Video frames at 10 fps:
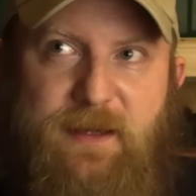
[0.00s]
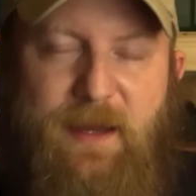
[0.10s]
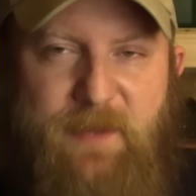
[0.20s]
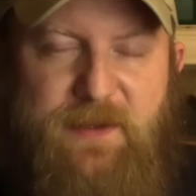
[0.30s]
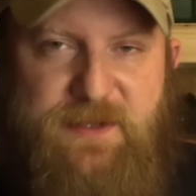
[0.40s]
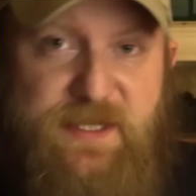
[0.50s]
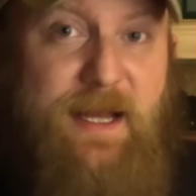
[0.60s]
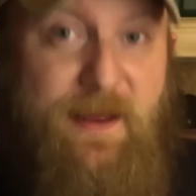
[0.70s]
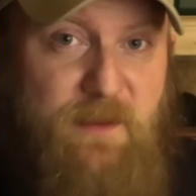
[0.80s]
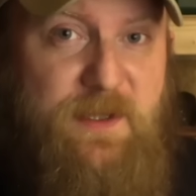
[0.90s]
I mean, there's
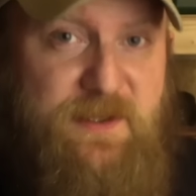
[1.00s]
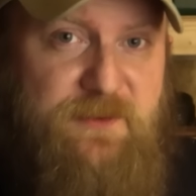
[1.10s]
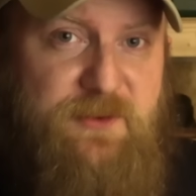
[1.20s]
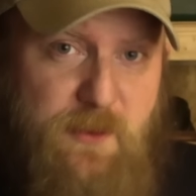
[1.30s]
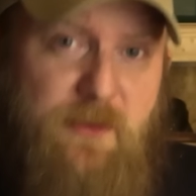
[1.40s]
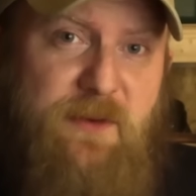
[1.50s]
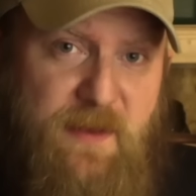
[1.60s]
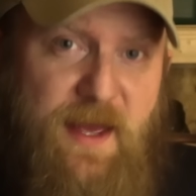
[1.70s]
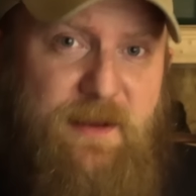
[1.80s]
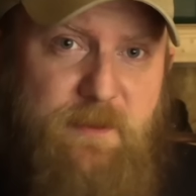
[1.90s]
an element of truth
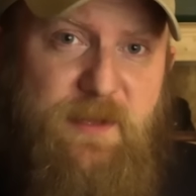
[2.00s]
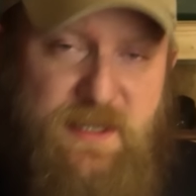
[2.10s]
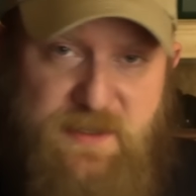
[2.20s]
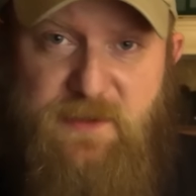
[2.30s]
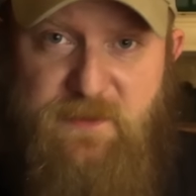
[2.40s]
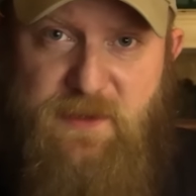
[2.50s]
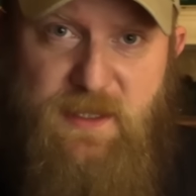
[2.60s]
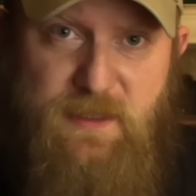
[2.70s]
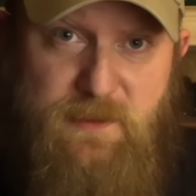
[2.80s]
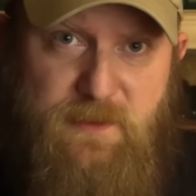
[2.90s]
to that because of
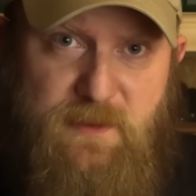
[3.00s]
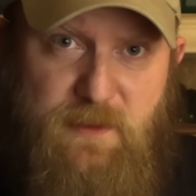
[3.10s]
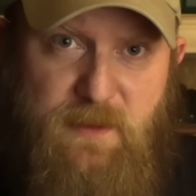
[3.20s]
the